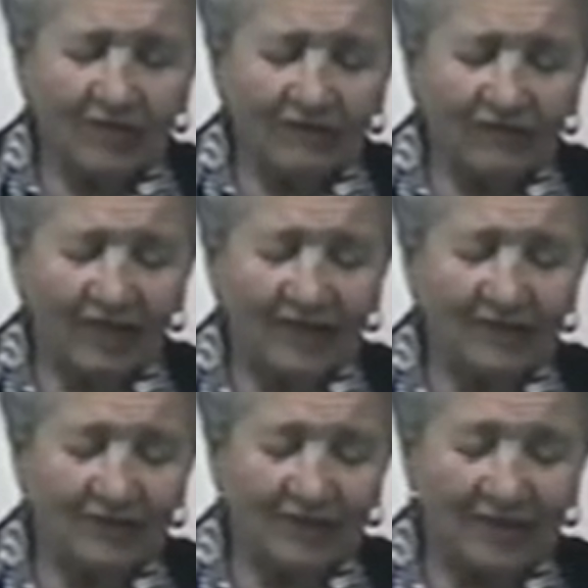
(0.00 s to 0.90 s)
Well,
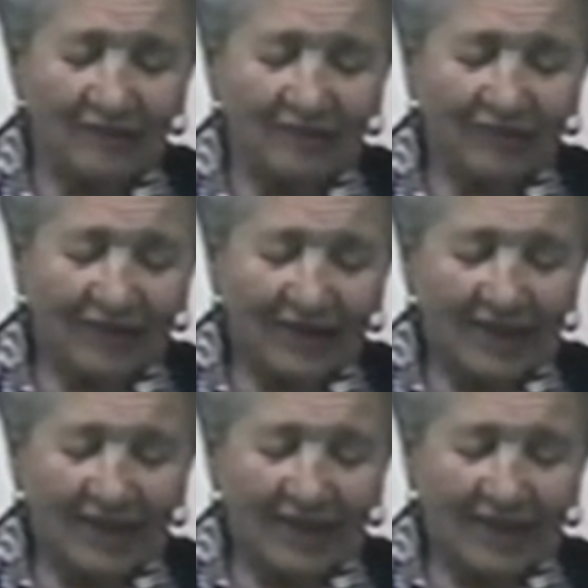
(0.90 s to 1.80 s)
finally,
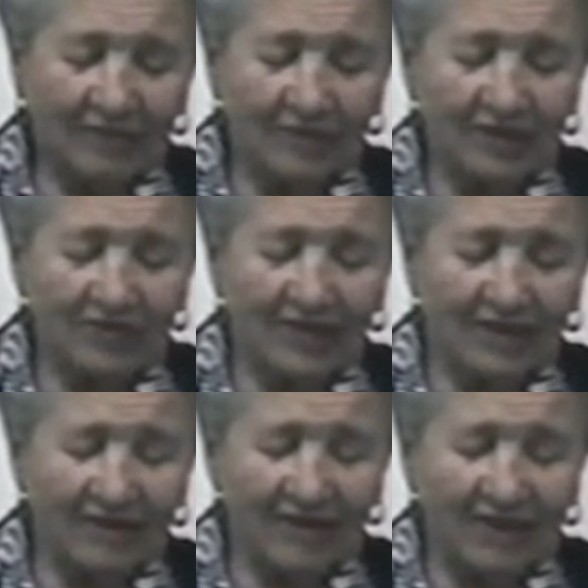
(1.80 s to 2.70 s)
I must
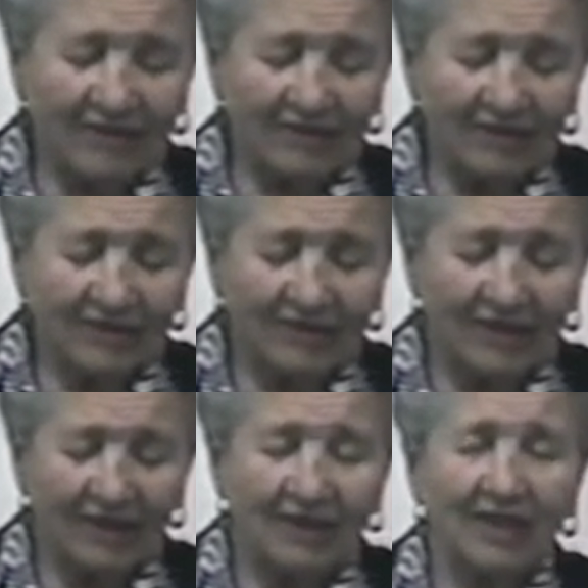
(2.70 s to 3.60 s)
say that
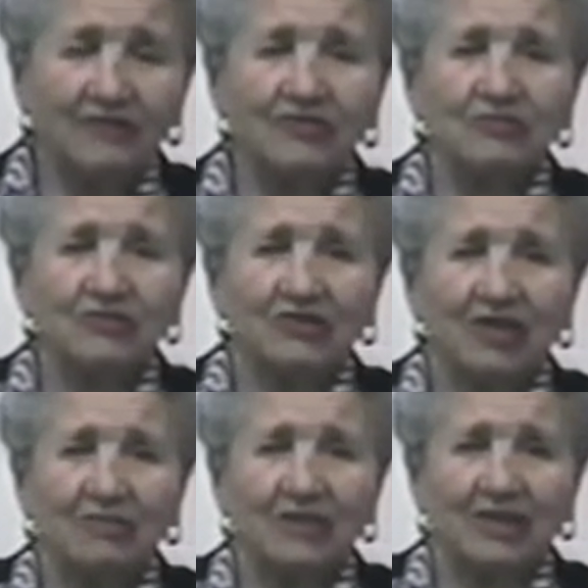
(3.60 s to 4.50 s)
they announced he was
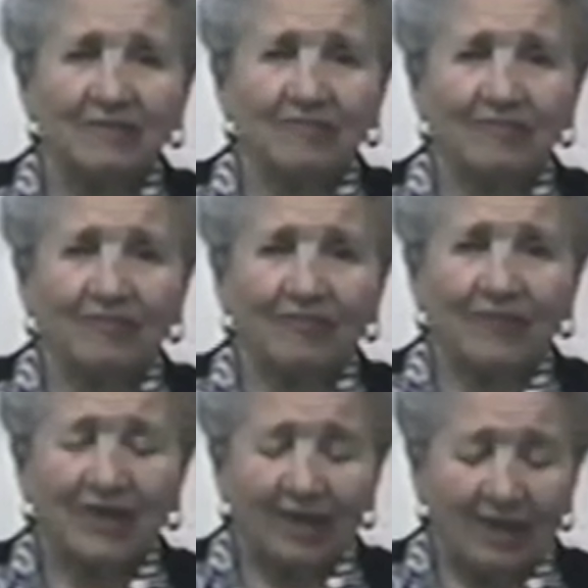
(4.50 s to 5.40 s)
coming.
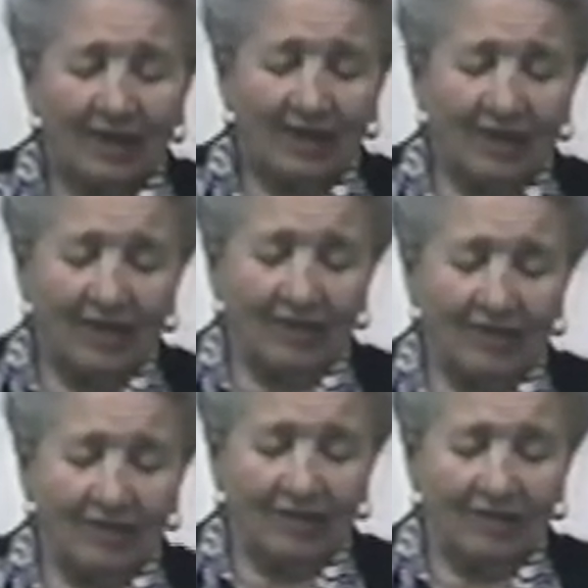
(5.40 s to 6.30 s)

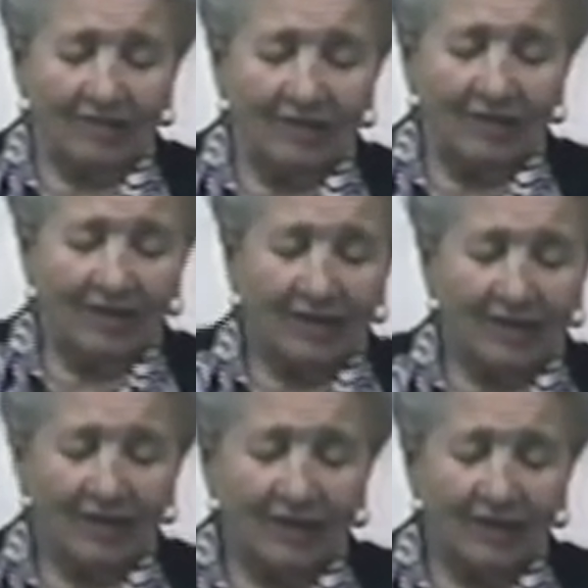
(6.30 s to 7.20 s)
And uh,
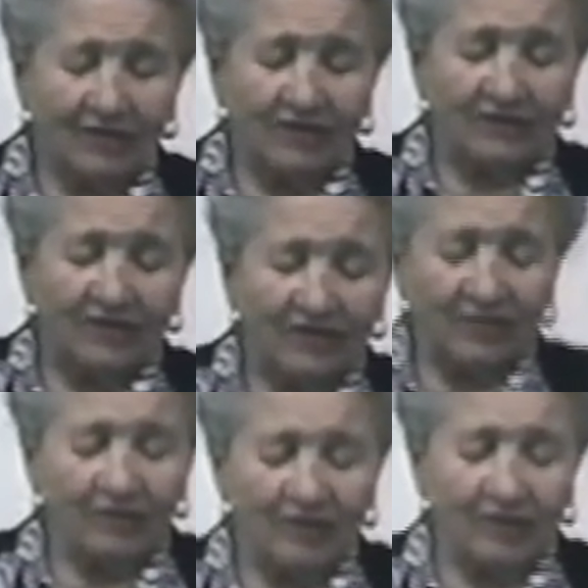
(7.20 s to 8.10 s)
as you
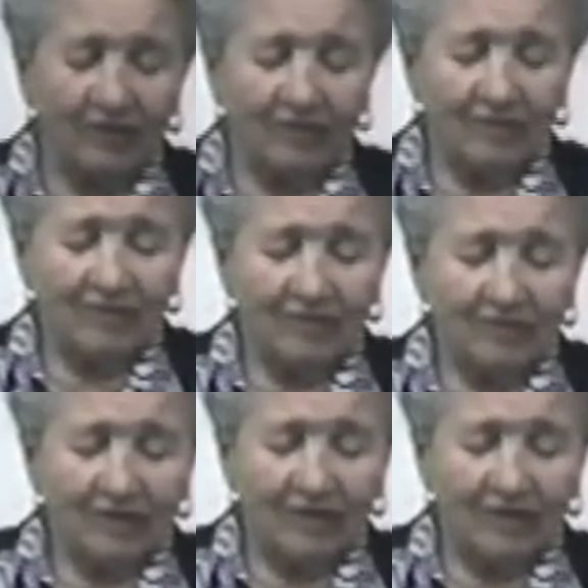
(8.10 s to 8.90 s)
very well know,